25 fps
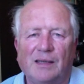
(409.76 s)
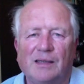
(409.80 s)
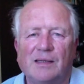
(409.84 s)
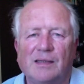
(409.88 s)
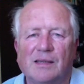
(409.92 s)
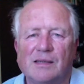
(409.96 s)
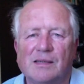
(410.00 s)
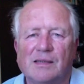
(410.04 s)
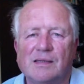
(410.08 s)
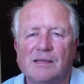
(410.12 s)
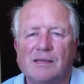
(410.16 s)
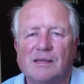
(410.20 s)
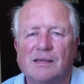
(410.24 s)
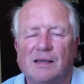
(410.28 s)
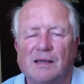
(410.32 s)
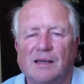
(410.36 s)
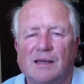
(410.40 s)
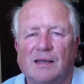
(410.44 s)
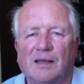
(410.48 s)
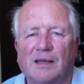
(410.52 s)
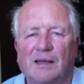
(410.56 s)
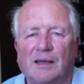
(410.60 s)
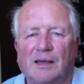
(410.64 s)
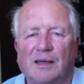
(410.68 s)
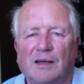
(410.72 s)
this
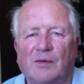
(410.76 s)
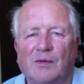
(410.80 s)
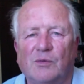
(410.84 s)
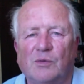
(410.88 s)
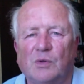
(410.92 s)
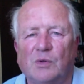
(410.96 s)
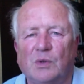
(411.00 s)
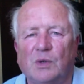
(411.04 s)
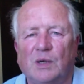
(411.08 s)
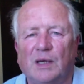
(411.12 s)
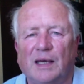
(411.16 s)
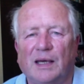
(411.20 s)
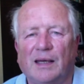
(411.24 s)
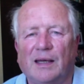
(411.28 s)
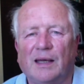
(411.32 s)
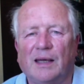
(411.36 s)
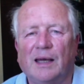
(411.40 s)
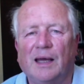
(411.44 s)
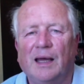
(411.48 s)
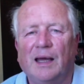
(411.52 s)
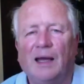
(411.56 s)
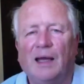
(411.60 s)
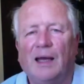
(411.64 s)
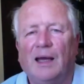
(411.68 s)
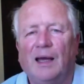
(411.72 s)
ruling,
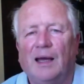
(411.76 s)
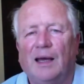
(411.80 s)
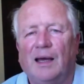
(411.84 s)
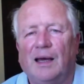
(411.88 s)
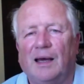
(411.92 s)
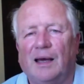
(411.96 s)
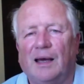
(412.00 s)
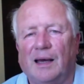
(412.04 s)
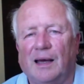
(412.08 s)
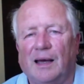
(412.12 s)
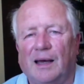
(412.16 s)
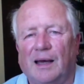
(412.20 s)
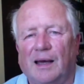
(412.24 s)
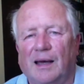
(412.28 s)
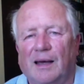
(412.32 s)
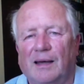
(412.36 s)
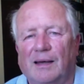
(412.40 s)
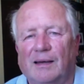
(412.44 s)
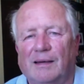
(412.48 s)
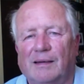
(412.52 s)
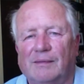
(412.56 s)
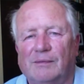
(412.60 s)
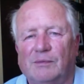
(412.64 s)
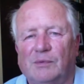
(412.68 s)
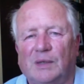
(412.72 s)

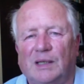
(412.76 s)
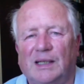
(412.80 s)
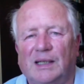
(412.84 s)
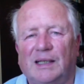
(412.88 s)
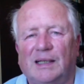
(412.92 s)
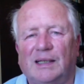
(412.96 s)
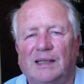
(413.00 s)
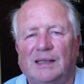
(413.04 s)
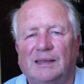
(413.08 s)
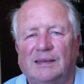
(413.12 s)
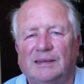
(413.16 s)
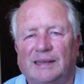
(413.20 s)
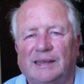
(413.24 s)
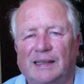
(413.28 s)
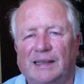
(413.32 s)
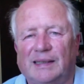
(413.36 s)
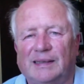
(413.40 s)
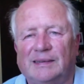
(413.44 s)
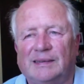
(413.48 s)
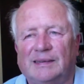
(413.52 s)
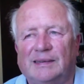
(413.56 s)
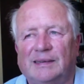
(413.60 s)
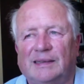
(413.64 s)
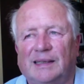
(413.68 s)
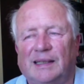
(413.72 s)
well, they
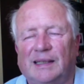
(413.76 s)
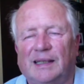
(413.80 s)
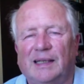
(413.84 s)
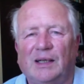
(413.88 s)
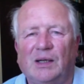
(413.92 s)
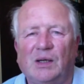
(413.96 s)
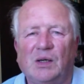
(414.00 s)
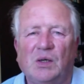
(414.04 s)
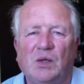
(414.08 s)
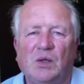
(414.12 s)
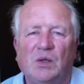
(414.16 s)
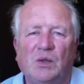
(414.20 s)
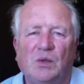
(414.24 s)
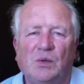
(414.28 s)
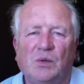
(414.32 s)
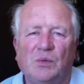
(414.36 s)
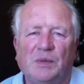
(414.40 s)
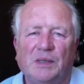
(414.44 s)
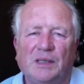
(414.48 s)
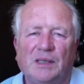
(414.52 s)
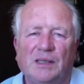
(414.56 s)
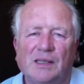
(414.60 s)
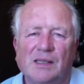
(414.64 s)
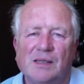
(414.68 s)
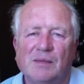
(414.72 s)
say,
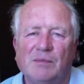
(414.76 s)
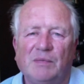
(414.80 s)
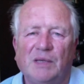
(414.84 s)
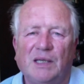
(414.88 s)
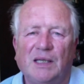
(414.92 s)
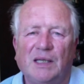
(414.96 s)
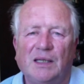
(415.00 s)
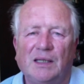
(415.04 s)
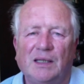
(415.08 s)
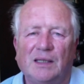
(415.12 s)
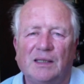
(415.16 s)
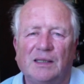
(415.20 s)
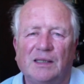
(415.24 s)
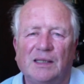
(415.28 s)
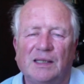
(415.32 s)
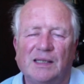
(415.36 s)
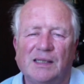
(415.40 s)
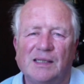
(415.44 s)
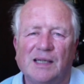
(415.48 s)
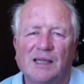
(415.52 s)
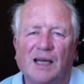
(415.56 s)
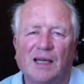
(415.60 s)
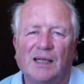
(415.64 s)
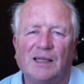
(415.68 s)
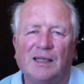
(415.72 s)
we didn't mean it
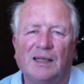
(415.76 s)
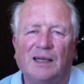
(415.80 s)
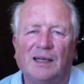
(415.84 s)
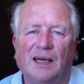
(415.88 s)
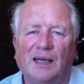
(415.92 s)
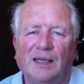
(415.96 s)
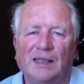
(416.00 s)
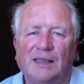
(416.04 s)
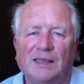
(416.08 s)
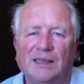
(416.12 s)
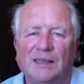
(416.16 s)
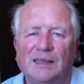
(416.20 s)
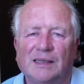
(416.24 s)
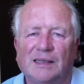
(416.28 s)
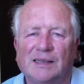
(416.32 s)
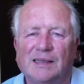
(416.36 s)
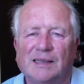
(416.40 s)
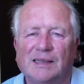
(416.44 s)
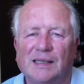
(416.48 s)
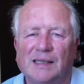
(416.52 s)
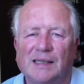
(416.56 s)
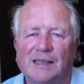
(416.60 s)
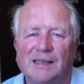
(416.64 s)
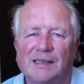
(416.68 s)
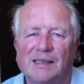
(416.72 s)
exactly like
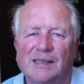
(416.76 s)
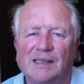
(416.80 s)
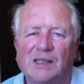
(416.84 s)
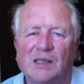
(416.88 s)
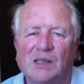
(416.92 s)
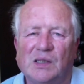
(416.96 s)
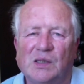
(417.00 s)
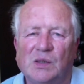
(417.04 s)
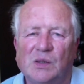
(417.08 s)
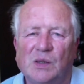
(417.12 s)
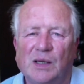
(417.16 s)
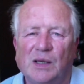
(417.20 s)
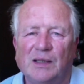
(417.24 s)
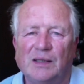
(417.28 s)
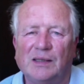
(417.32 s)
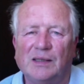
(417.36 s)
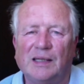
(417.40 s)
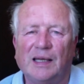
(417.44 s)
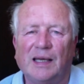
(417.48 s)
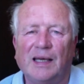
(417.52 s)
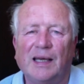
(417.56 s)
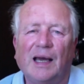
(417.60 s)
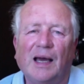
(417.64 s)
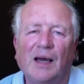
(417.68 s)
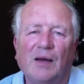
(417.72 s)
this. And so, and
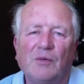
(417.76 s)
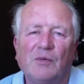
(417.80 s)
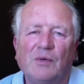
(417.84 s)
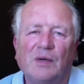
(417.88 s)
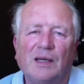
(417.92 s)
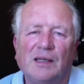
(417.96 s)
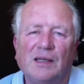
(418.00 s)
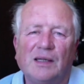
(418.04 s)
they are really